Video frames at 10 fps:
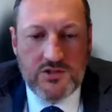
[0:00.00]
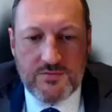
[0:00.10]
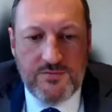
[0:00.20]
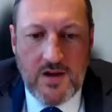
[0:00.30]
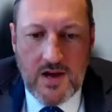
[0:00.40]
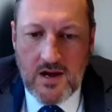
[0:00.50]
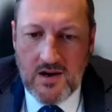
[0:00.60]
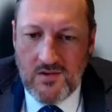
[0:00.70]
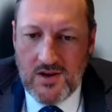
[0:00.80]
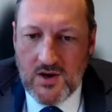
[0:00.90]
just
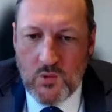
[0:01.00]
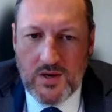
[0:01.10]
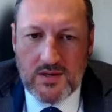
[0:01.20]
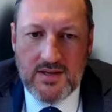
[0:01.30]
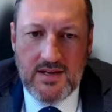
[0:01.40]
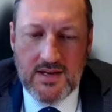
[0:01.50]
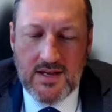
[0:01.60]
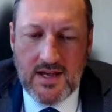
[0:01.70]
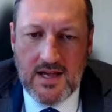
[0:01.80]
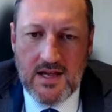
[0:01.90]
very quickly
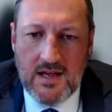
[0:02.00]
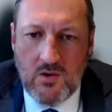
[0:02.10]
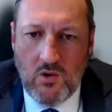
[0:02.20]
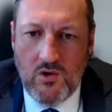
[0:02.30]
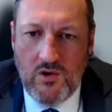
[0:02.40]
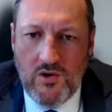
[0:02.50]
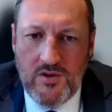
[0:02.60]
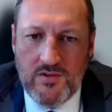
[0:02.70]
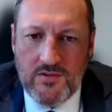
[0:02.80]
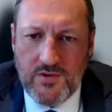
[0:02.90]

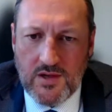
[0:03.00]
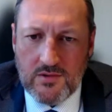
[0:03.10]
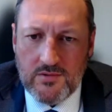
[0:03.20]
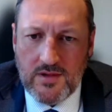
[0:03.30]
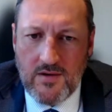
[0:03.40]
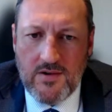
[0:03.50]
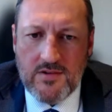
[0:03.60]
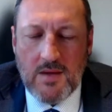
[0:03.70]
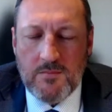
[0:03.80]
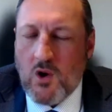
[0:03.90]
on a few other little areas.
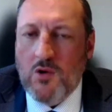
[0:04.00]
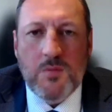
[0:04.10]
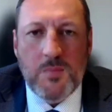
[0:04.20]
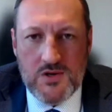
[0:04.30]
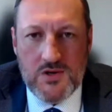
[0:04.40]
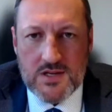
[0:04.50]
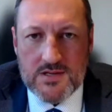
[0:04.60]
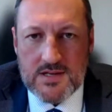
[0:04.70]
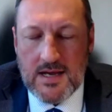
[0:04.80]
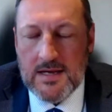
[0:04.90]

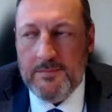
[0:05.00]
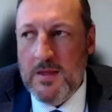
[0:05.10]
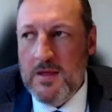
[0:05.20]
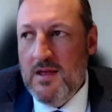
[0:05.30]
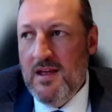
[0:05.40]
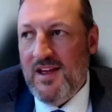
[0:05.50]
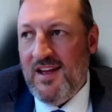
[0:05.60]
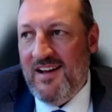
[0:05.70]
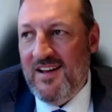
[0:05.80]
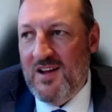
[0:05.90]
Contributions. I
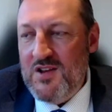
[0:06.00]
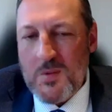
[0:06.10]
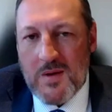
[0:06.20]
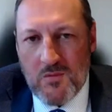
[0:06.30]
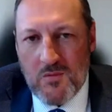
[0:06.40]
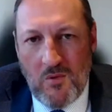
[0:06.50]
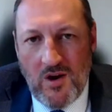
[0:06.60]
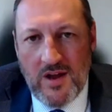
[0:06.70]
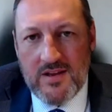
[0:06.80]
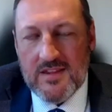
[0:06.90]
just want to make a
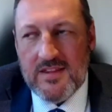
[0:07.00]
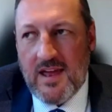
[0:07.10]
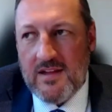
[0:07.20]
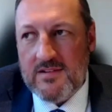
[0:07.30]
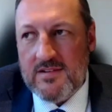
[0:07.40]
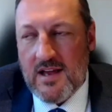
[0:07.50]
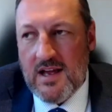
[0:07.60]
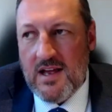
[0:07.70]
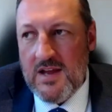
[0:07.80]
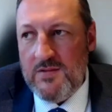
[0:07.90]
reminder that
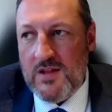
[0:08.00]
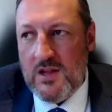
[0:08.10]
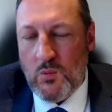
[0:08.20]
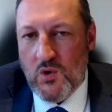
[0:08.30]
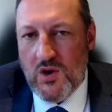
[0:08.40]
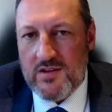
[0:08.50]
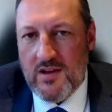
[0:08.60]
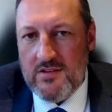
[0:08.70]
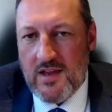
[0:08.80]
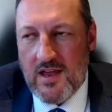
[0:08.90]
even though the work
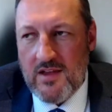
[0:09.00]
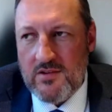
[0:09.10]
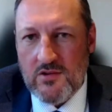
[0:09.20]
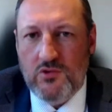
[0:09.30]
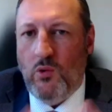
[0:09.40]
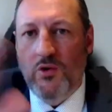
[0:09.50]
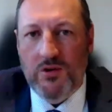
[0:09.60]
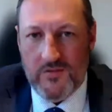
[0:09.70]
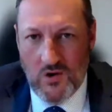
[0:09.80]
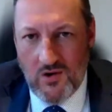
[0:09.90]
test has sort
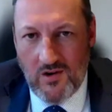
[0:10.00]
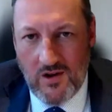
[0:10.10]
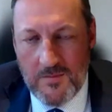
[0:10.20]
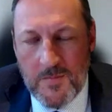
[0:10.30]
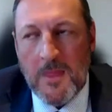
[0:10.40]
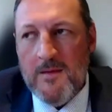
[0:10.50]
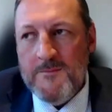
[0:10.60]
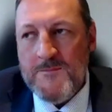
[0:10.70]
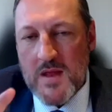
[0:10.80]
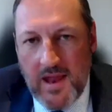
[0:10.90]
of gone,
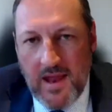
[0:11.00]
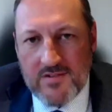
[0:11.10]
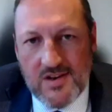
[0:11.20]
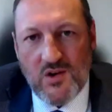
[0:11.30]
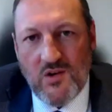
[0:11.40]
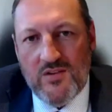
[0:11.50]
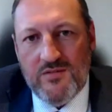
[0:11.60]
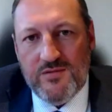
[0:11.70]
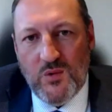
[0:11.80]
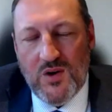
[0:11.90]
it hasn't gone
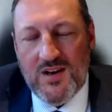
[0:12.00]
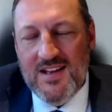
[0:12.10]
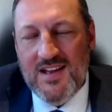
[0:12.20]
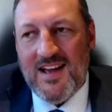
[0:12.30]
for